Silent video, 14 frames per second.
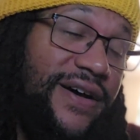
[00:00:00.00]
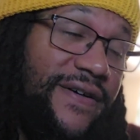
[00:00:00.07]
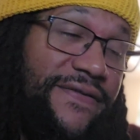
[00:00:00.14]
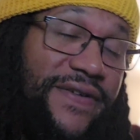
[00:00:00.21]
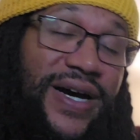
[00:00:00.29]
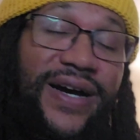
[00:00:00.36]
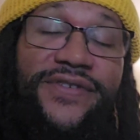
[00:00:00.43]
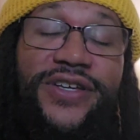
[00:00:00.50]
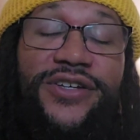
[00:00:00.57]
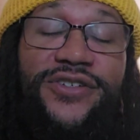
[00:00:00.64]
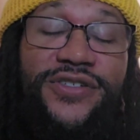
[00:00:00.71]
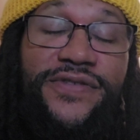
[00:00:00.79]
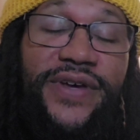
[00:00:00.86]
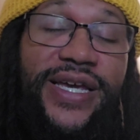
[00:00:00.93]
5
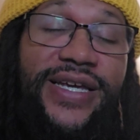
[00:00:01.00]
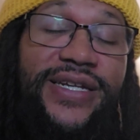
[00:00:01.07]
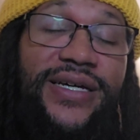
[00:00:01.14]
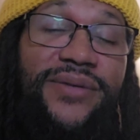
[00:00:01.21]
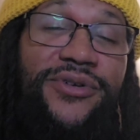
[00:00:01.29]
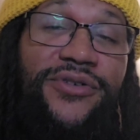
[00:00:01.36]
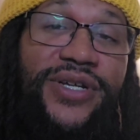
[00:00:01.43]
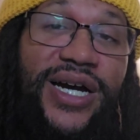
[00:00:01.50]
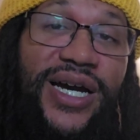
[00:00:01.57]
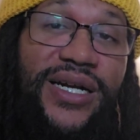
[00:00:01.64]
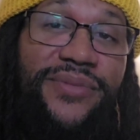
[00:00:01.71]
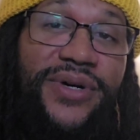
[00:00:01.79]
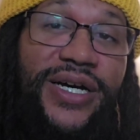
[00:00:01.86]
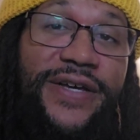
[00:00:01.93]
years of AEW
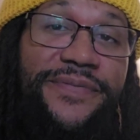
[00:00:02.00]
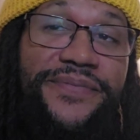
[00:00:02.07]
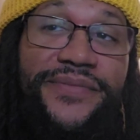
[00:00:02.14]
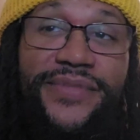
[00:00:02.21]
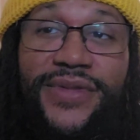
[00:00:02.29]
Dynamite.